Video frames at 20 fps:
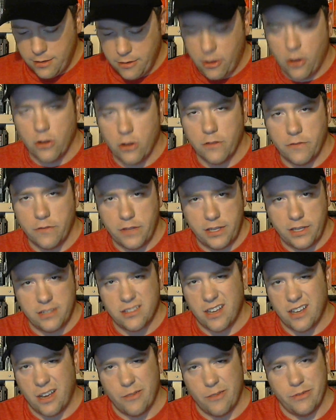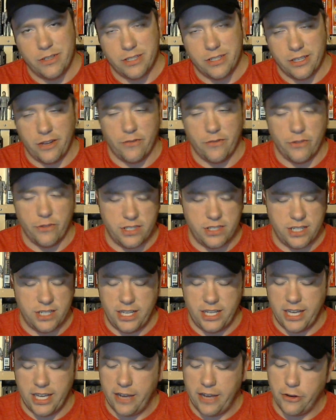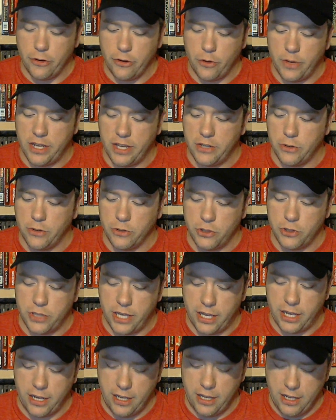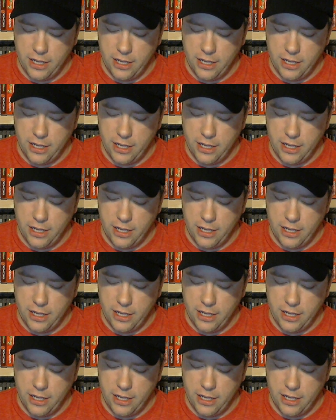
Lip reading: All of these, obviously, are for the CDI. I don't know why I told you that.